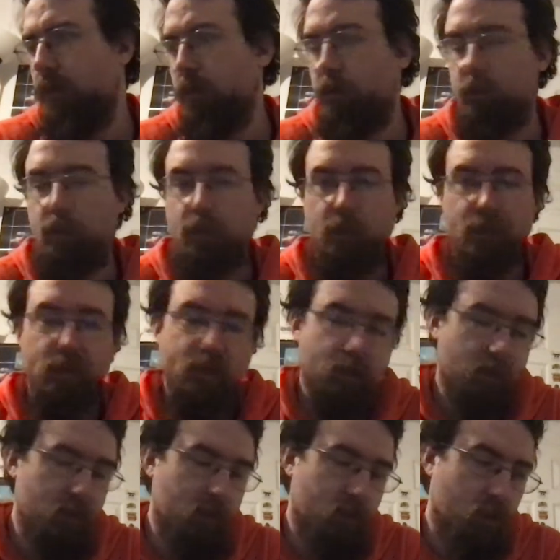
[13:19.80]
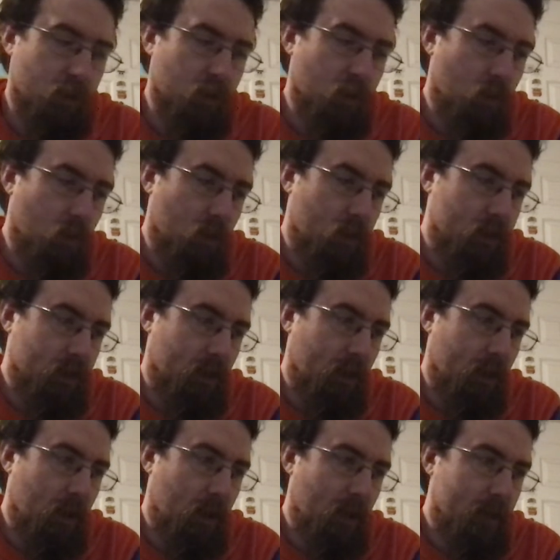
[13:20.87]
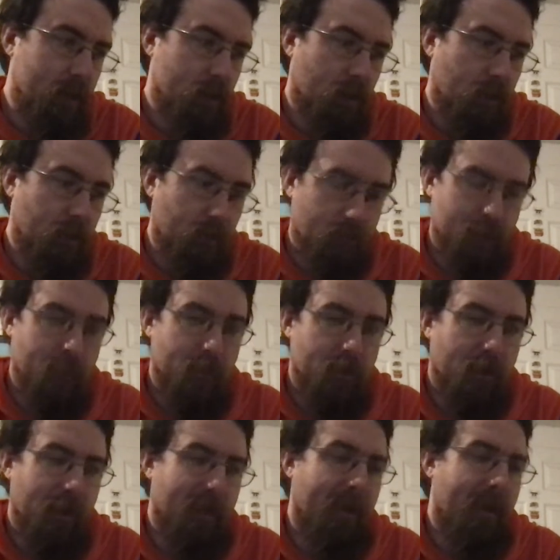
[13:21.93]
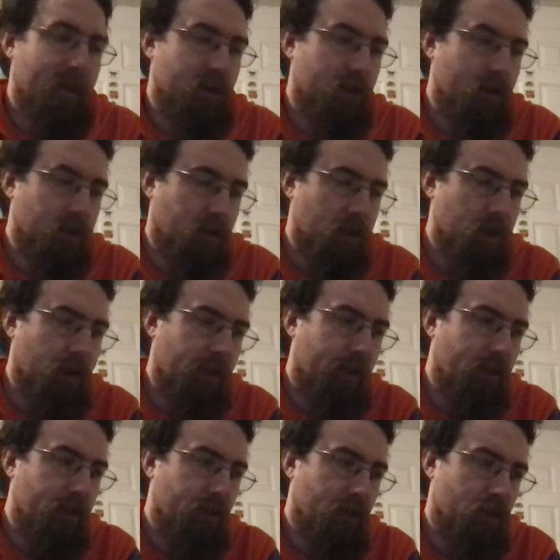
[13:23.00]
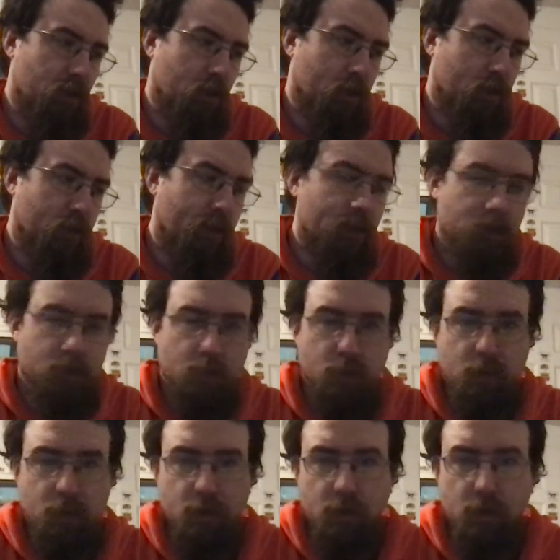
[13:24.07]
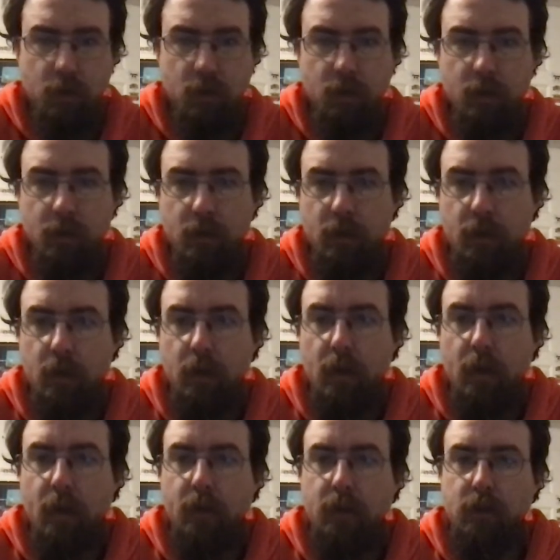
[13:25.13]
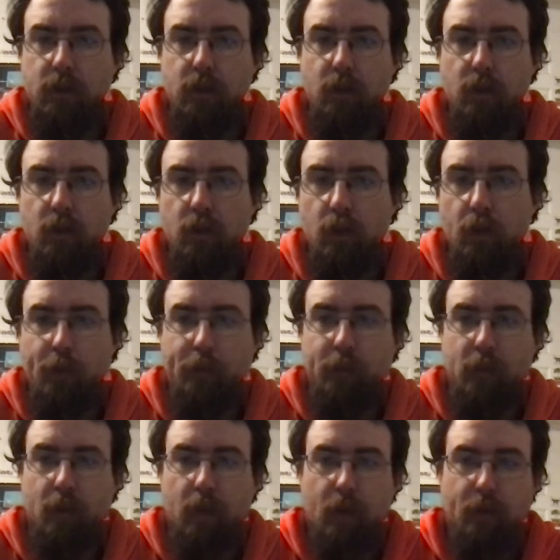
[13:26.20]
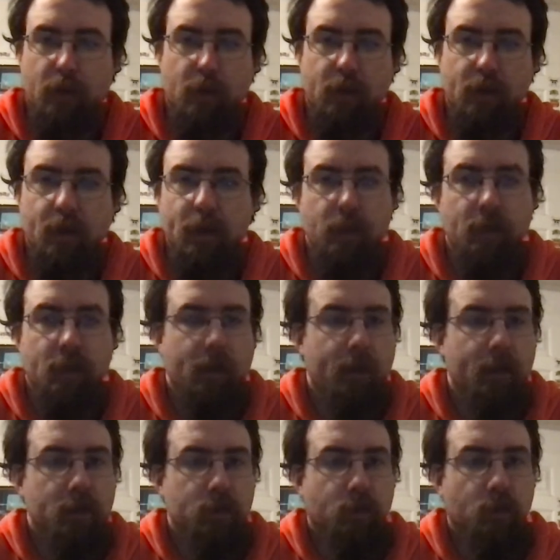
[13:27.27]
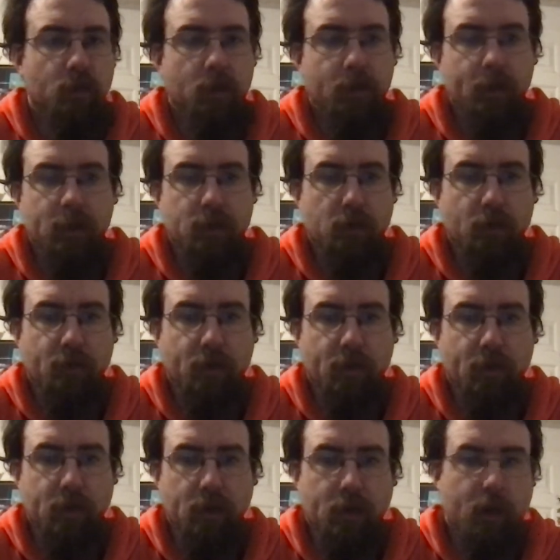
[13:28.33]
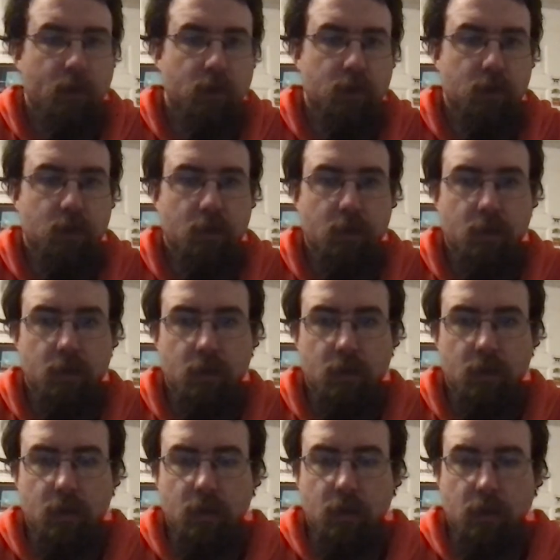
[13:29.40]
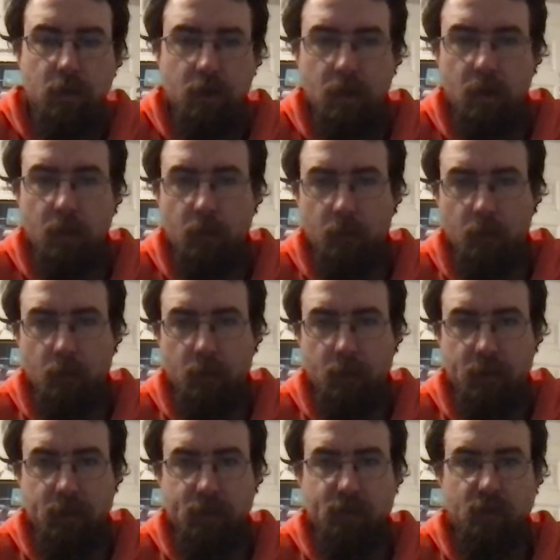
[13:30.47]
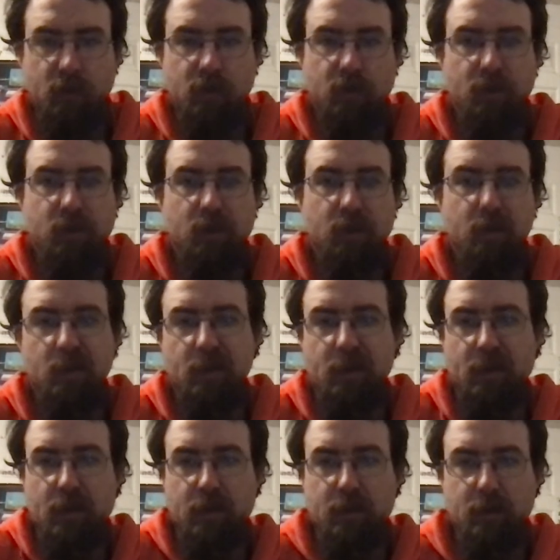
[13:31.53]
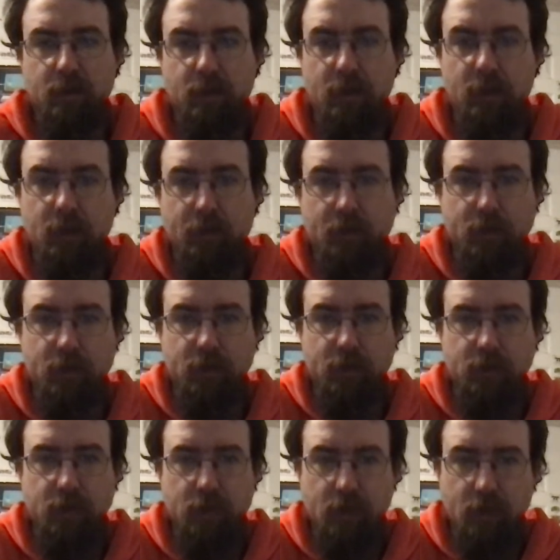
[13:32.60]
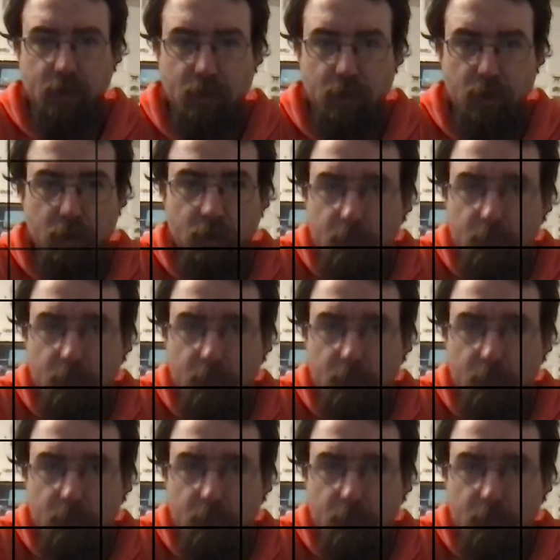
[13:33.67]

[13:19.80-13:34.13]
a lot of these Star Wars games, like especially like last year's HD version of Star Wars Racer. So I'm probably not going to be getting this one. I guess I'll find out uh, what this version turns out to be like on on March 16th.